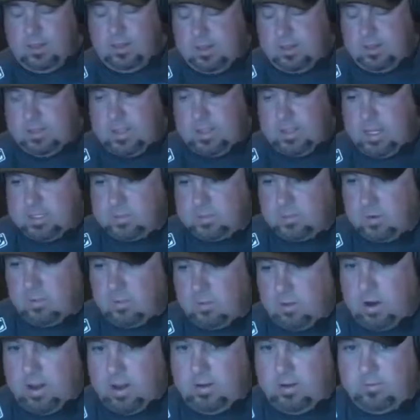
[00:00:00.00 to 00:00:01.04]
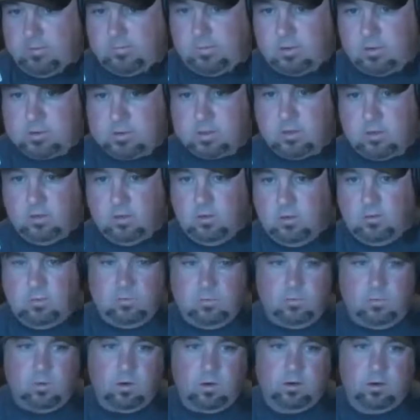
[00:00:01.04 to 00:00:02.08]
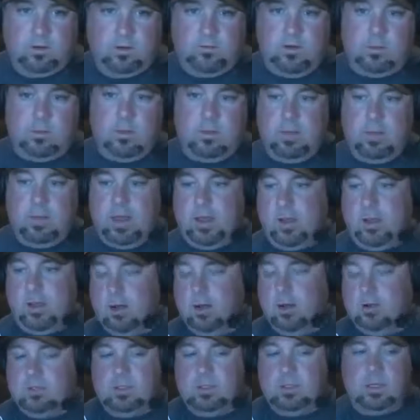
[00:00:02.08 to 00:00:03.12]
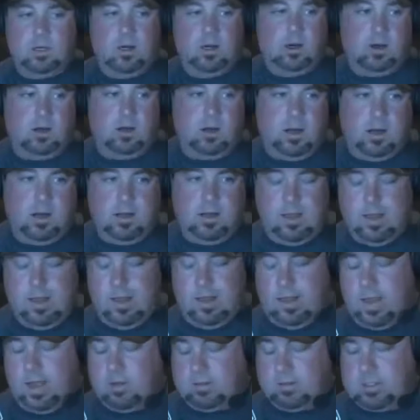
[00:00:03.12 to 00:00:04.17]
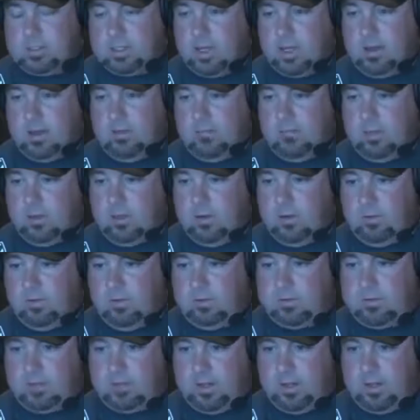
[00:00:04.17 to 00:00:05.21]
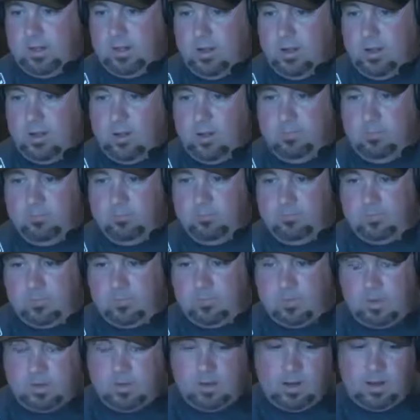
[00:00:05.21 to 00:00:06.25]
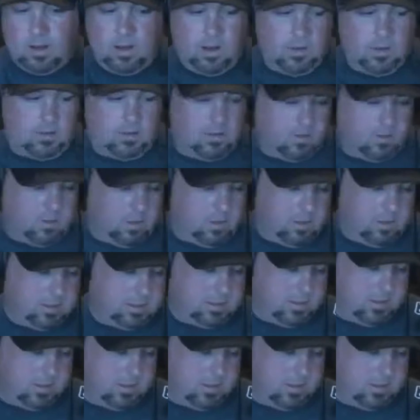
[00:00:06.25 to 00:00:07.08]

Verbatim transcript: think that's where we're at as far as the whole world of MMA goes. You know, uh, eh, outside of the UFC, um, I, I, think we're going to